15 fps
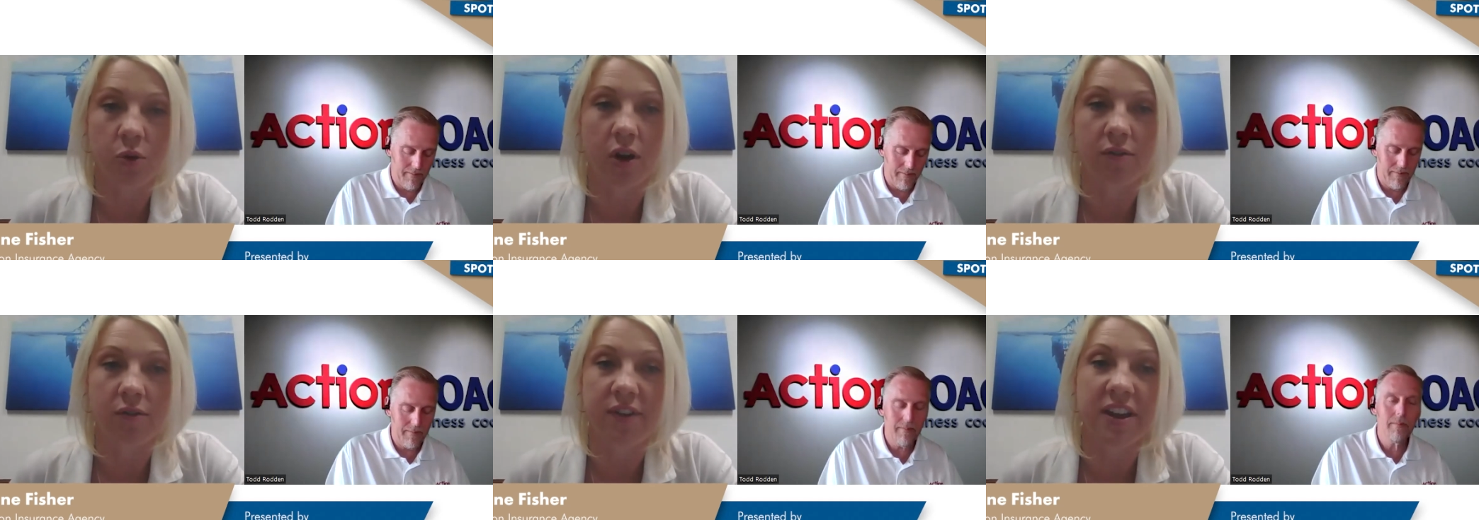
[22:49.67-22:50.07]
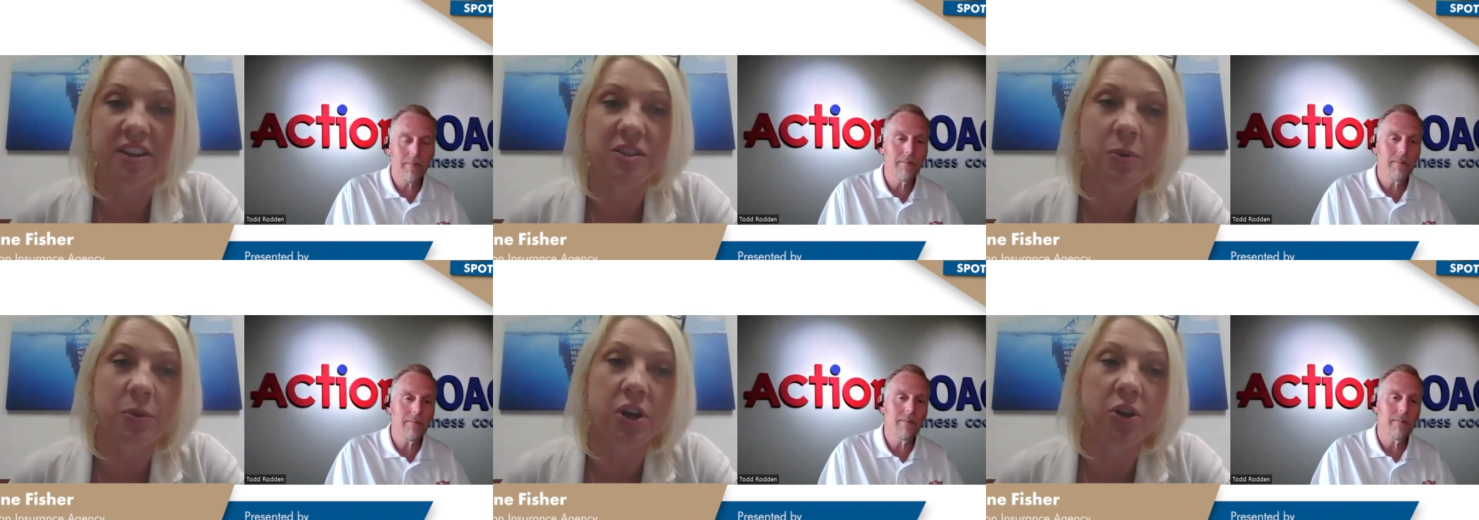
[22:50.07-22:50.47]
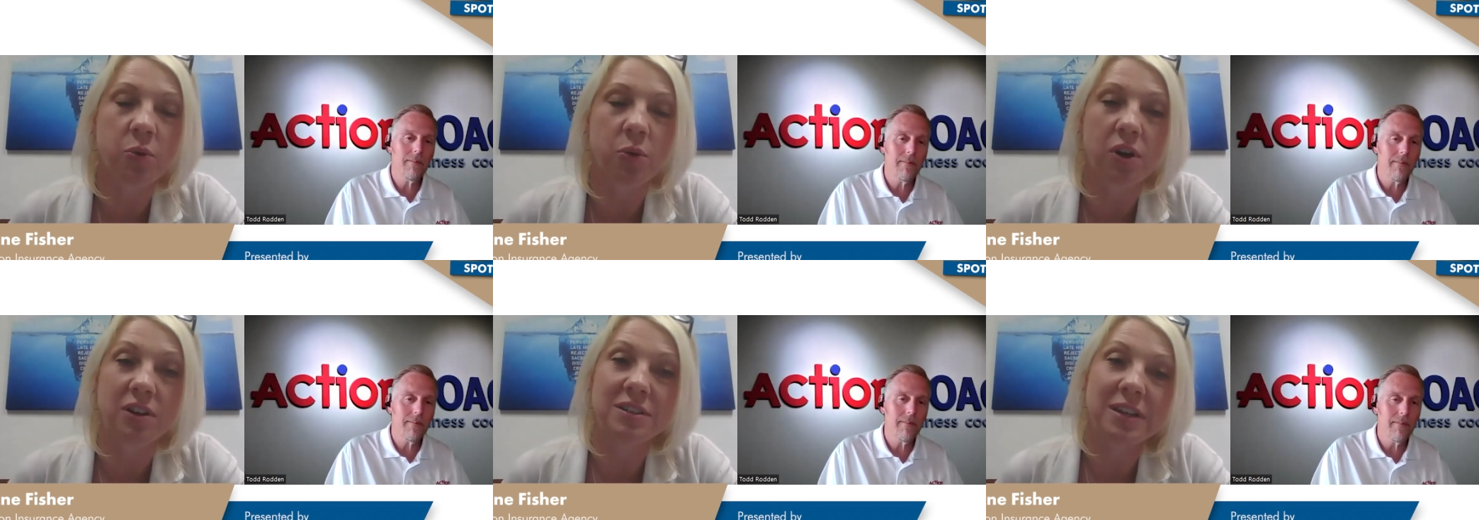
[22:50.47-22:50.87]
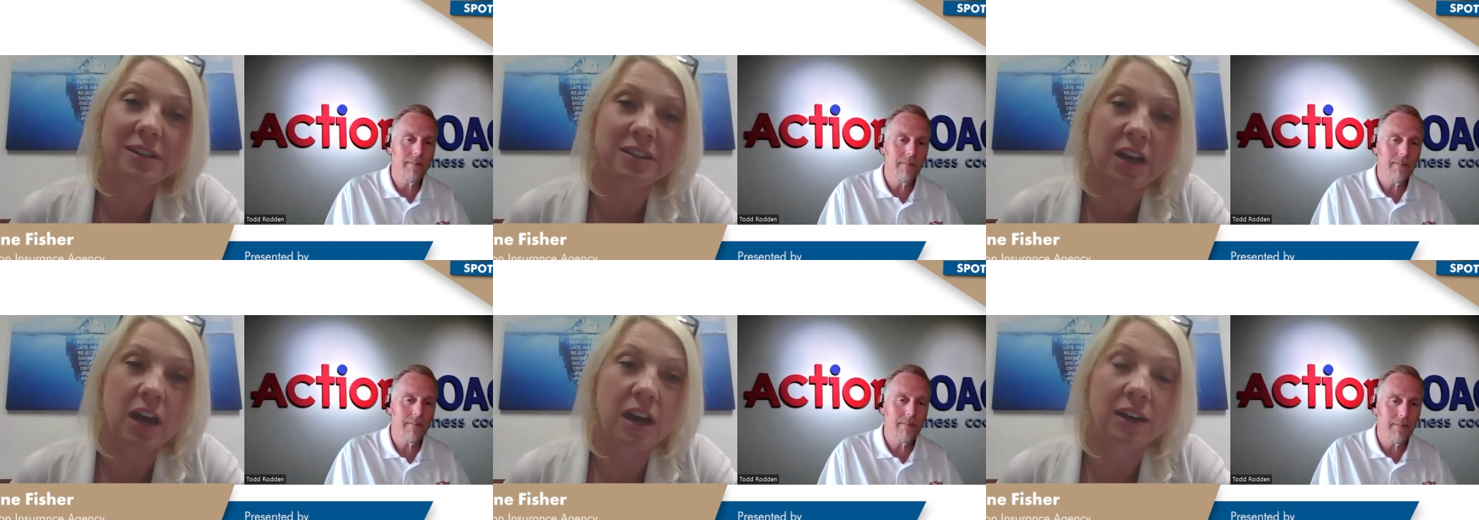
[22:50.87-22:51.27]
Speaker 1: We're on Facebook, we're on
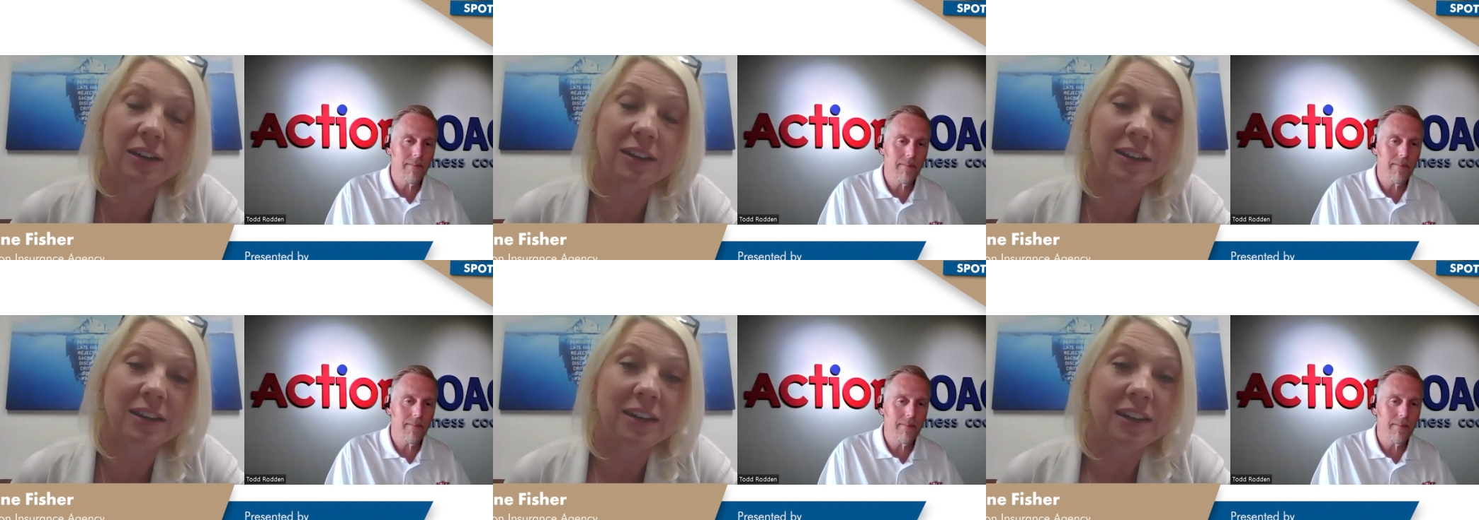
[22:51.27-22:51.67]
TikTok,